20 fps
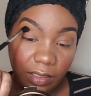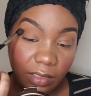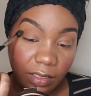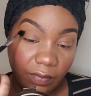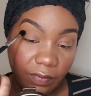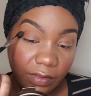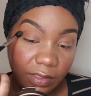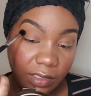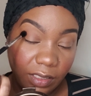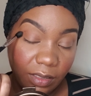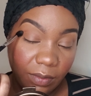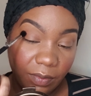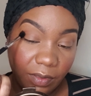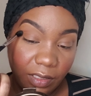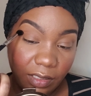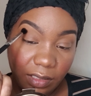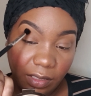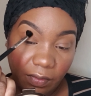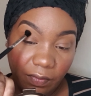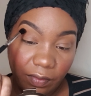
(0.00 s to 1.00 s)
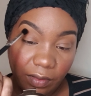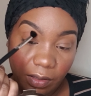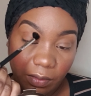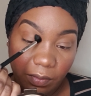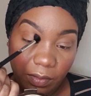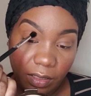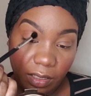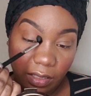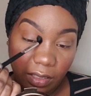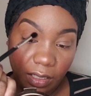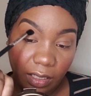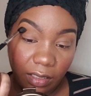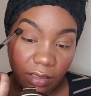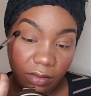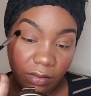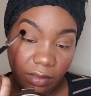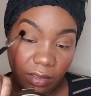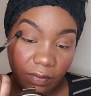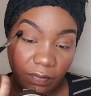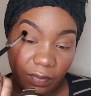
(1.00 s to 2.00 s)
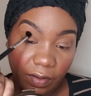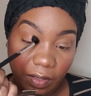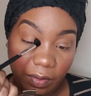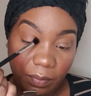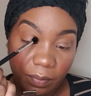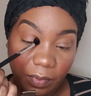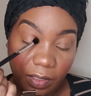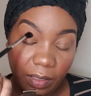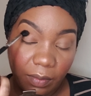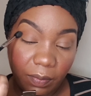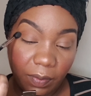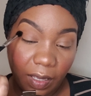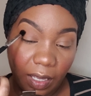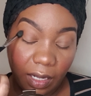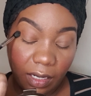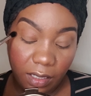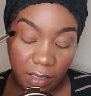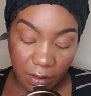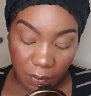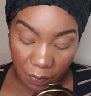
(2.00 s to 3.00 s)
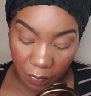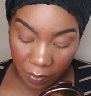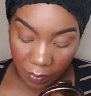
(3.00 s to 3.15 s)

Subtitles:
devastated because I really wanted that 35B palette,